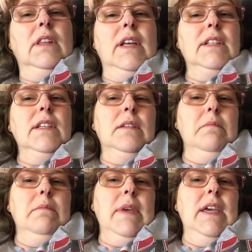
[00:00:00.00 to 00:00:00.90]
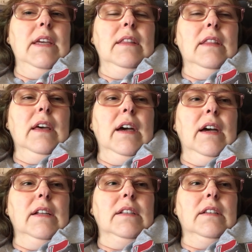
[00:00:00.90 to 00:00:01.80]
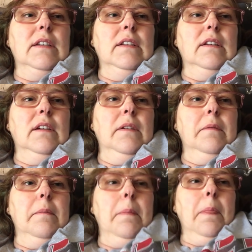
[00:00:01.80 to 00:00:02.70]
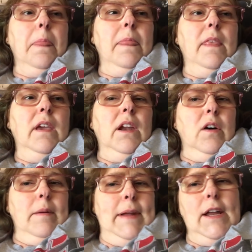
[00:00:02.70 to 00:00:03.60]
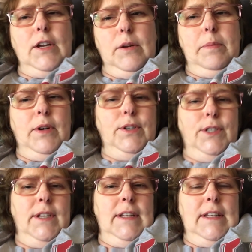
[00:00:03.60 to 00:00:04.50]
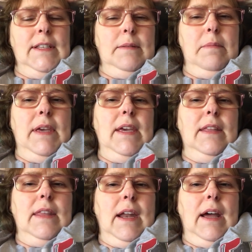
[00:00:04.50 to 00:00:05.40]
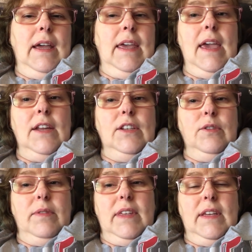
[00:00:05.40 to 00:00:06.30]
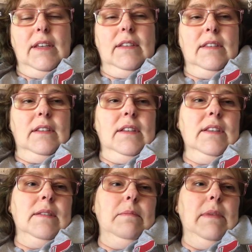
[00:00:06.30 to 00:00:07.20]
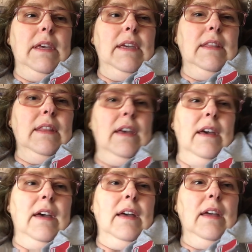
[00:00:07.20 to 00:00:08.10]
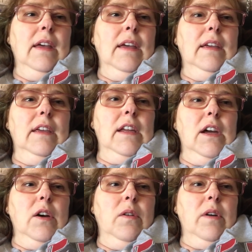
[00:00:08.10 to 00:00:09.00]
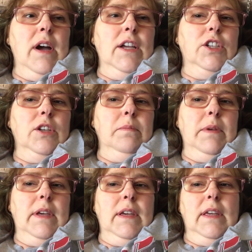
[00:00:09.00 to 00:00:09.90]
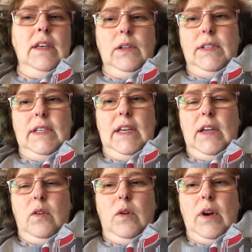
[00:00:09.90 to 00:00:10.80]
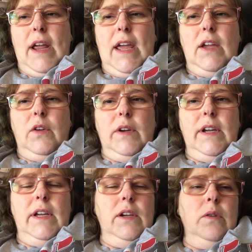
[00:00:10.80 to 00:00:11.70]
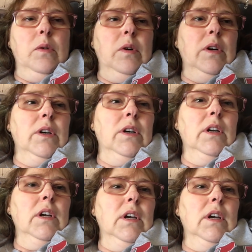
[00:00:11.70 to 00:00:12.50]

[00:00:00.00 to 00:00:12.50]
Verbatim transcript: that doesn't mean that, you know, I'm not a good person. It doesn't mean that I can't do things. It doesn't mean that, you know, I should be guilty or angry or